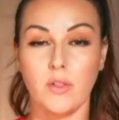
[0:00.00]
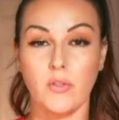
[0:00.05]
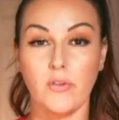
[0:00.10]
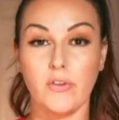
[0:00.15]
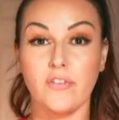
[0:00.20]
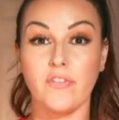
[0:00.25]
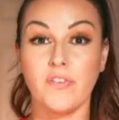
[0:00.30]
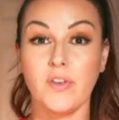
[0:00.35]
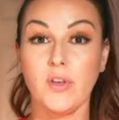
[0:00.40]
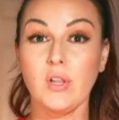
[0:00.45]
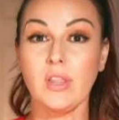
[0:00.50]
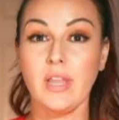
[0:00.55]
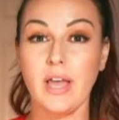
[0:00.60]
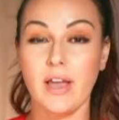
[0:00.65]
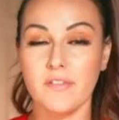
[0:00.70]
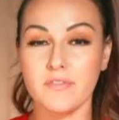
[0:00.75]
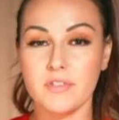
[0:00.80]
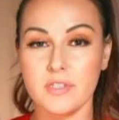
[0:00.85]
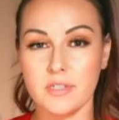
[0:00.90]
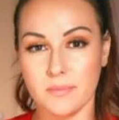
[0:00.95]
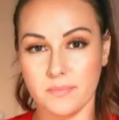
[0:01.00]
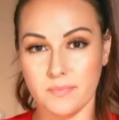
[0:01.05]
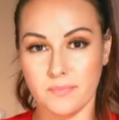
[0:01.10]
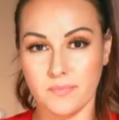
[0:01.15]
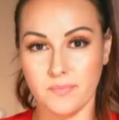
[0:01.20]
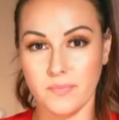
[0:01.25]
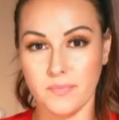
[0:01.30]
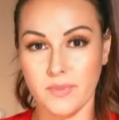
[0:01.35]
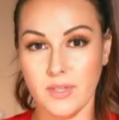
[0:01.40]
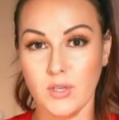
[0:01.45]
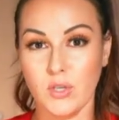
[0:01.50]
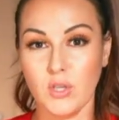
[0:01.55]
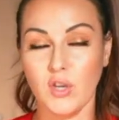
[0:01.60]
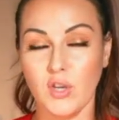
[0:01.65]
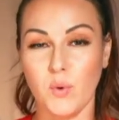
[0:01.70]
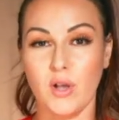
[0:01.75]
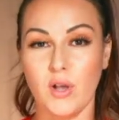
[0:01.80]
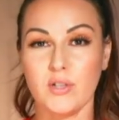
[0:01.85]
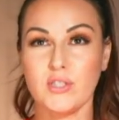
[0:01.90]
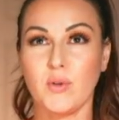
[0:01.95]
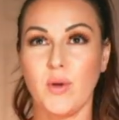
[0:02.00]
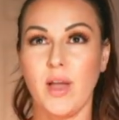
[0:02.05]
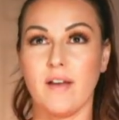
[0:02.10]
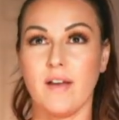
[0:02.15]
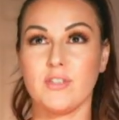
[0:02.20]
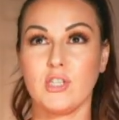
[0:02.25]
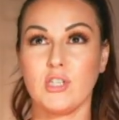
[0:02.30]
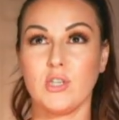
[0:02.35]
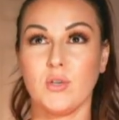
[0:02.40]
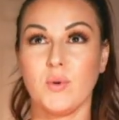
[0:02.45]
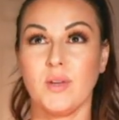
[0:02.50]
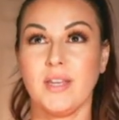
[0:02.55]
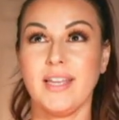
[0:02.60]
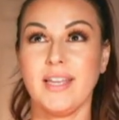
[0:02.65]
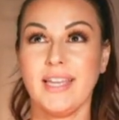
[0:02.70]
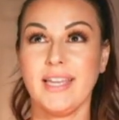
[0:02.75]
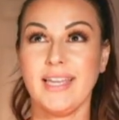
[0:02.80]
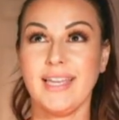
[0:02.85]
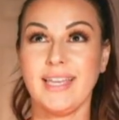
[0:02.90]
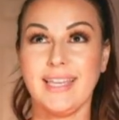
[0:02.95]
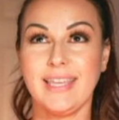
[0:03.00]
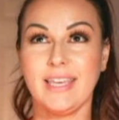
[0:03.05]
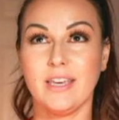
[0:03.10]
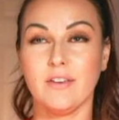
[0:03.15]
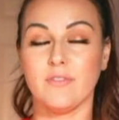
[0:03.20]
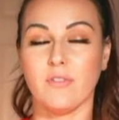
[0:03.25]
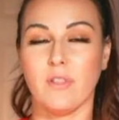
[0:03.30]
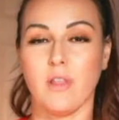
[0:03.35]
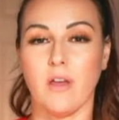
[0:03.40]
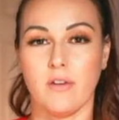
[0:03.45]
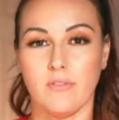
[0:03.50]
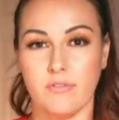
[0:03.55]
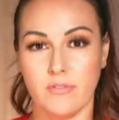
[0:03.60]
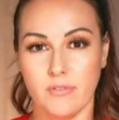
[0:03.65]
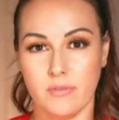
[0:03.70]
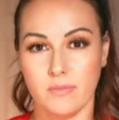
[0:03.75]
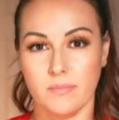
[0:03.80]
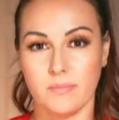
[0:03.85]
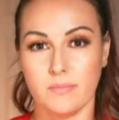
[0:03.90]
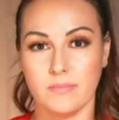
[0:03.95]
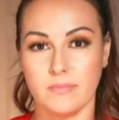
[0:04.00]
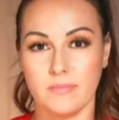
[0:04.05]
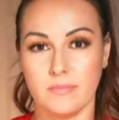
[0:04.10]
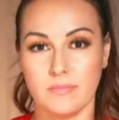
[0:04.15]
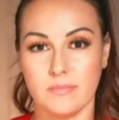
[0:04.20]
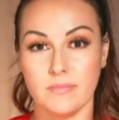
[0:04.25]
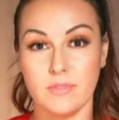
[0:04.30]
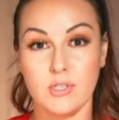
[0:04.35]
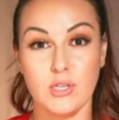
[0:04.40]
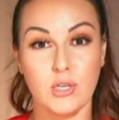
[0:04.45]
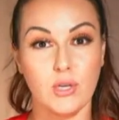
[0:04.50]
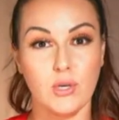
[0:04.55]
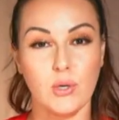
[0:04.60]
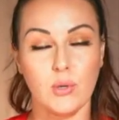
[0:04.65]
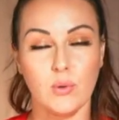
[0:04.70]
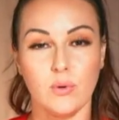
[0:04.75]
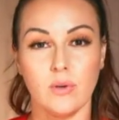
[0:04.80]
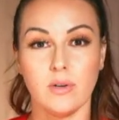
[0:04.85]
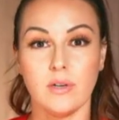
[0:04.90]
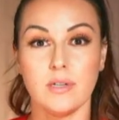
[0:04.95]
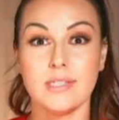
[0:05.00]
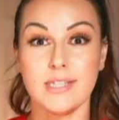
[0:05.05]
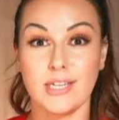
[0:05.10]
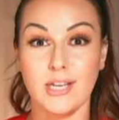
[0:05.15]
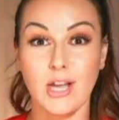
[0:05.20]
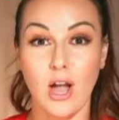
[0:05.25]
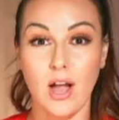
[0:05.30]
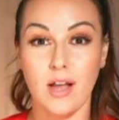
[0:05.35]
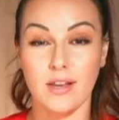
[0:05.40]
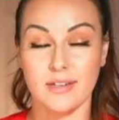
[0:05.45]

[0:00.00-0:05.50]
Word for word: feel loved, you also have to give love. To who? To God.